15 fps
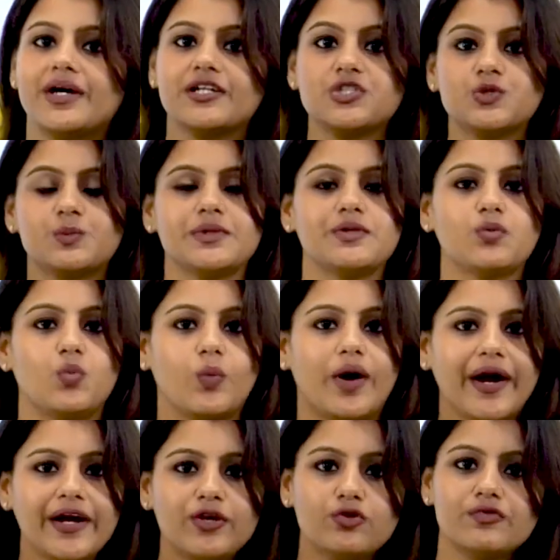management,
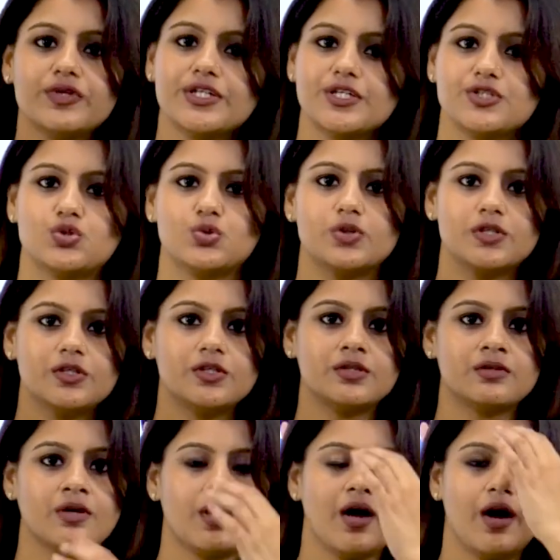why do we need to
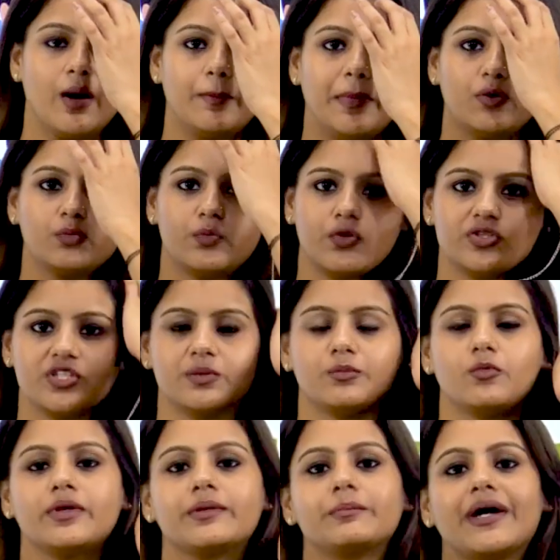learn about
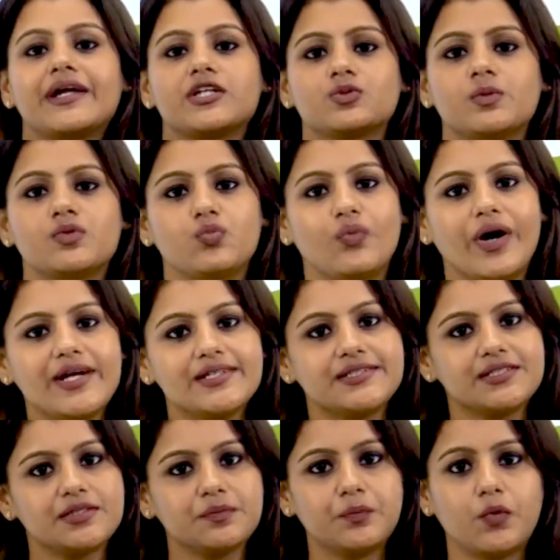management, why is
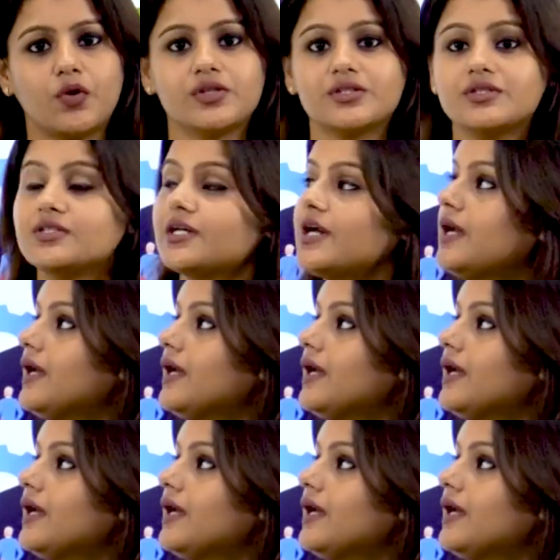it important,